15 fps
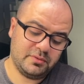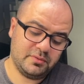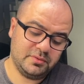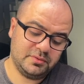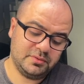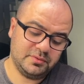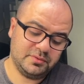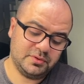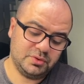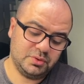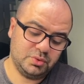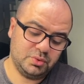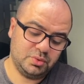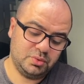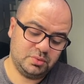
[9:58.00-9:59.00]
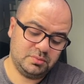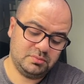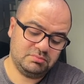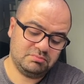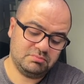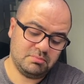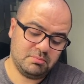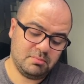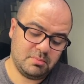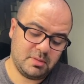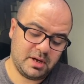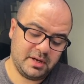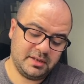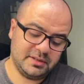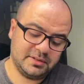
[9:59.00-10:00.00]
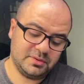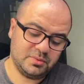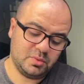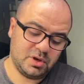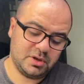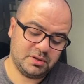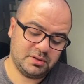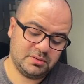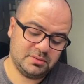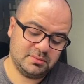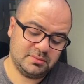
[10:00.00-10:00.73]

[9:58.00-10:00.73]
root of 2 -1